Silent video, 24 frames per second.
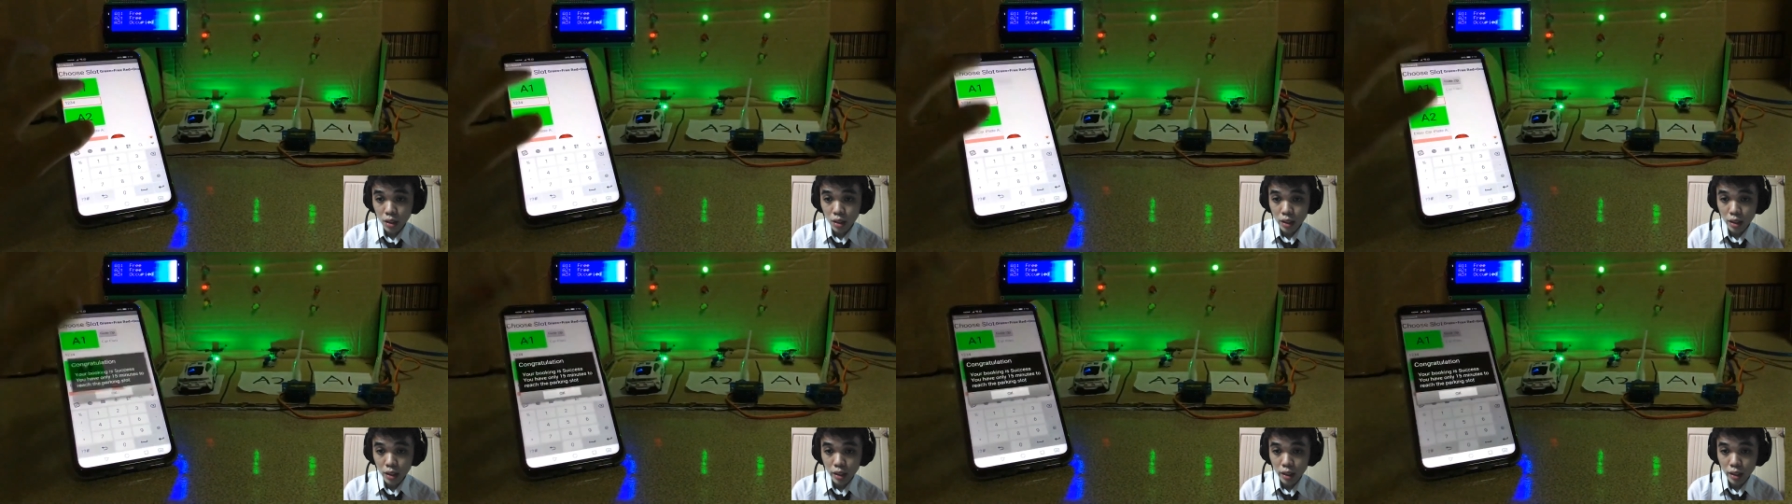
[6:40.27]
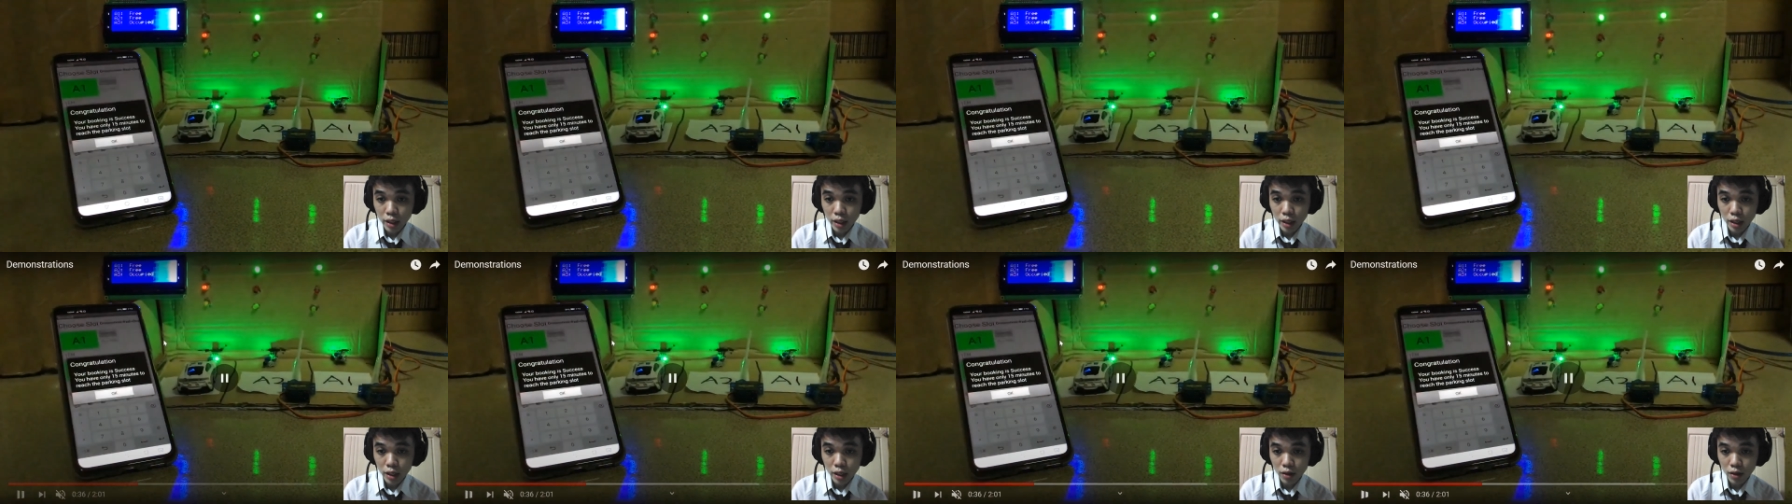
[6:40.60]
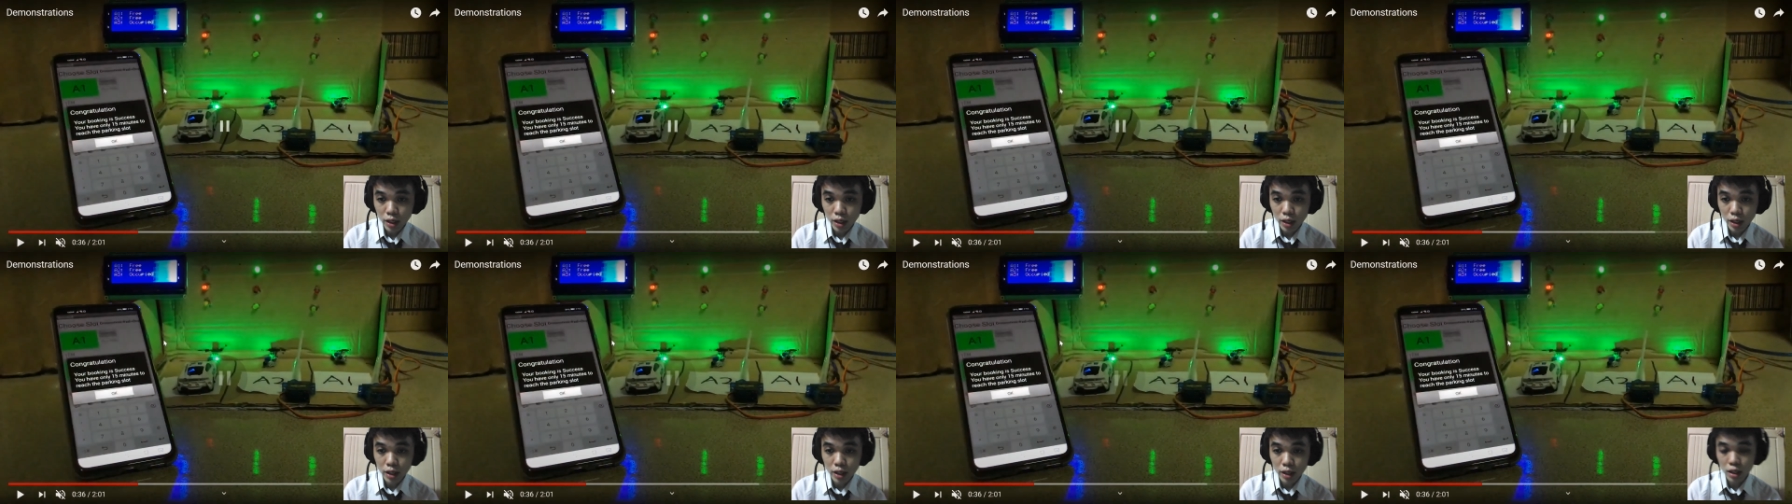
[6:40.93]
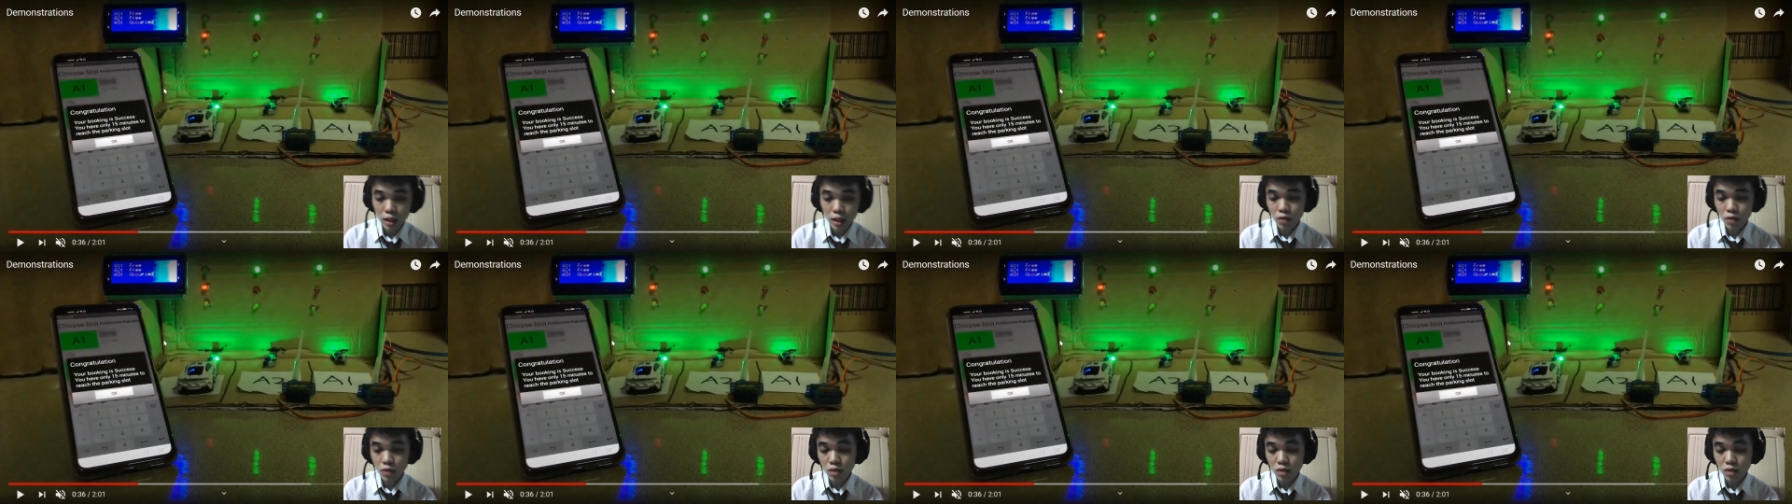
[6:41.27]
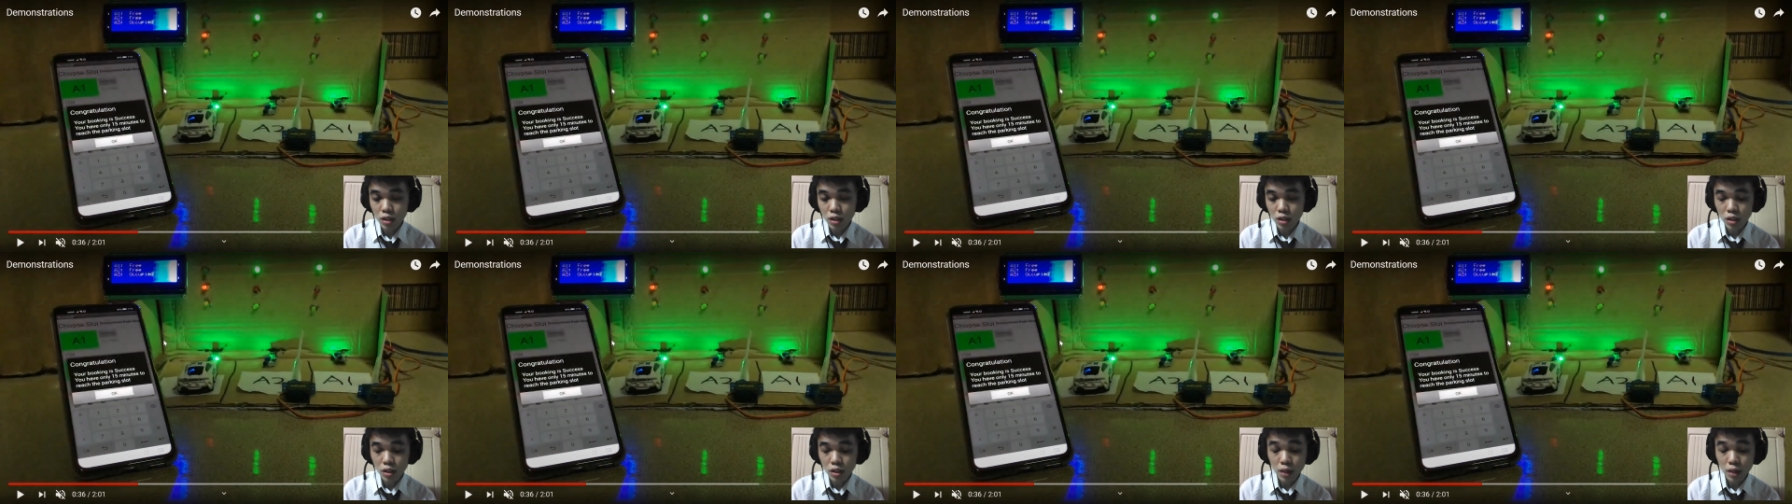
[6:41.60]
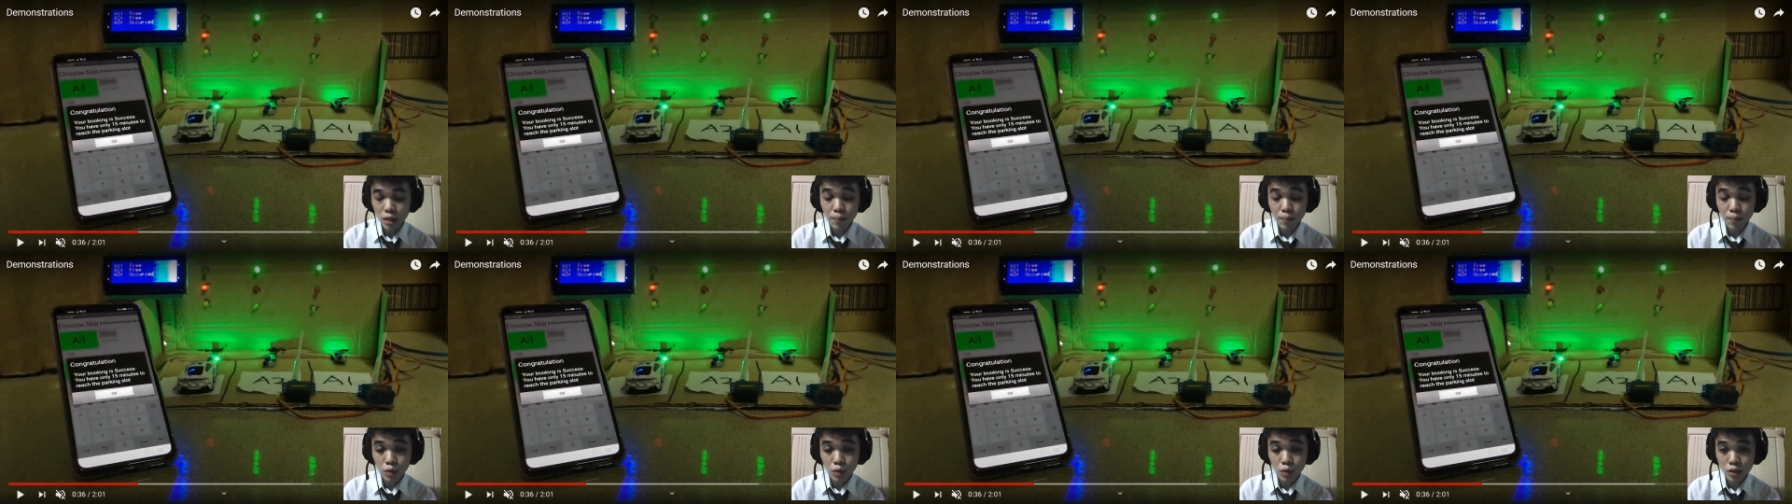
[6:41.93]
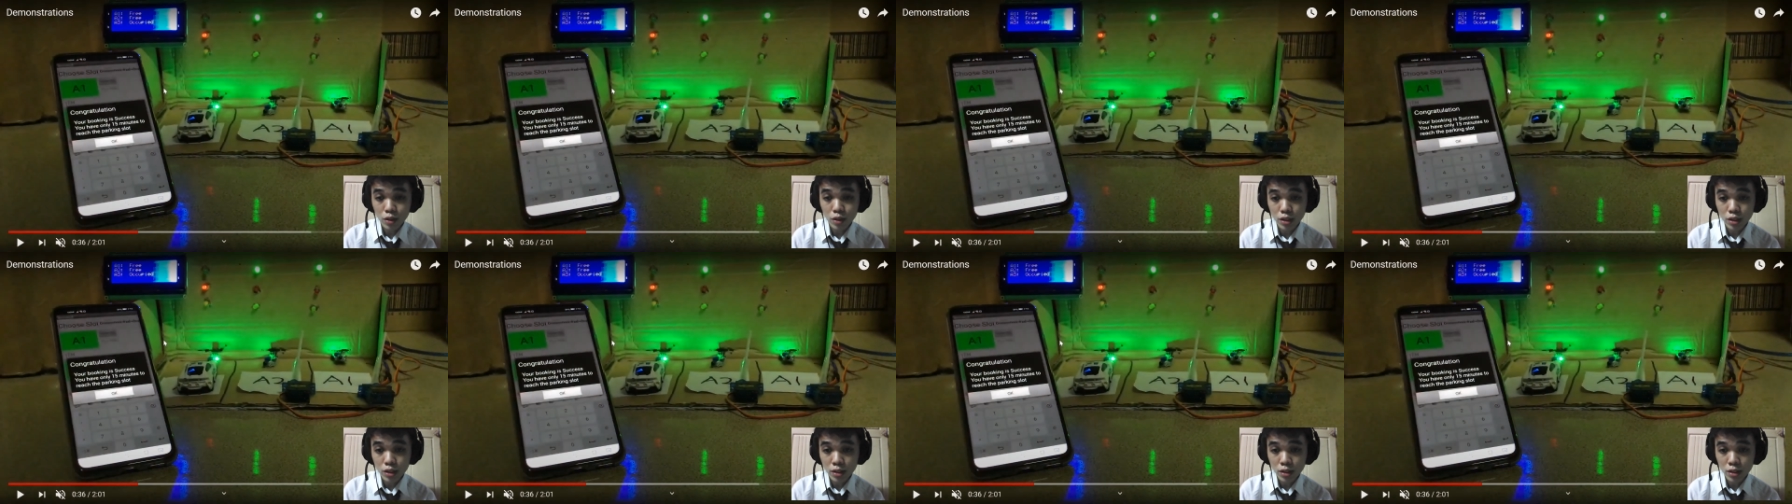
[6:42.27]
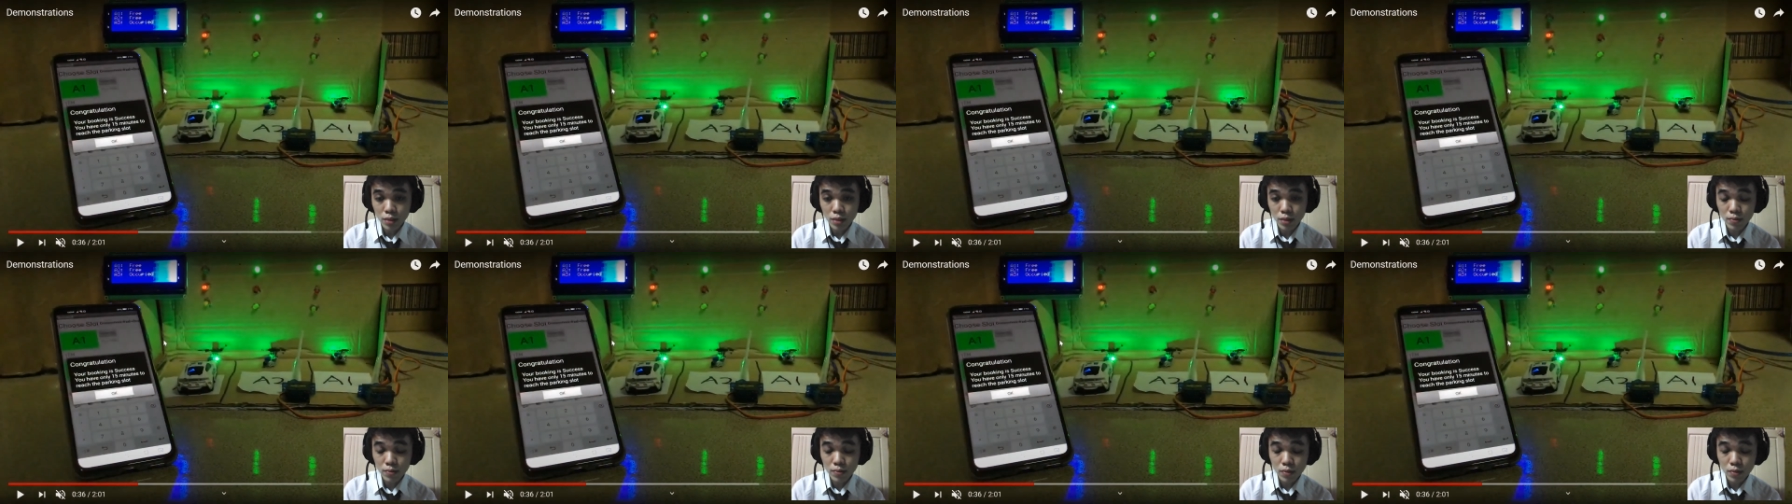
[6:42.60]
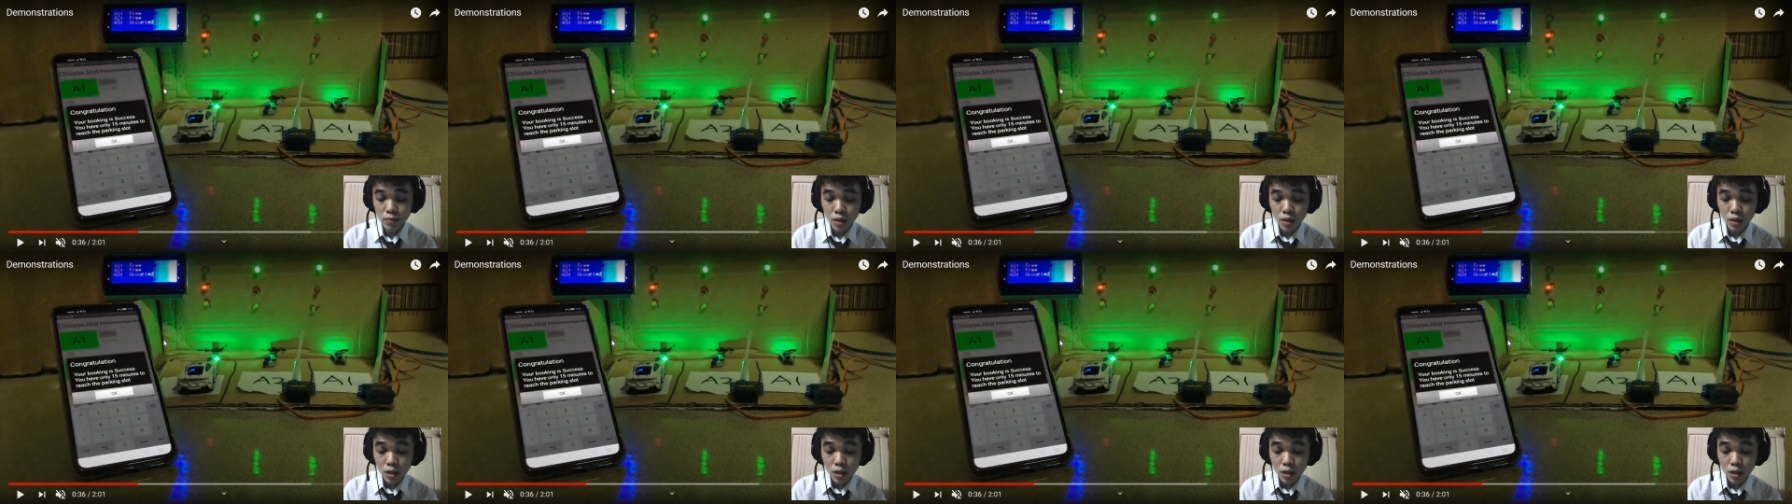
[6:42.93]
Okay, now the booking system,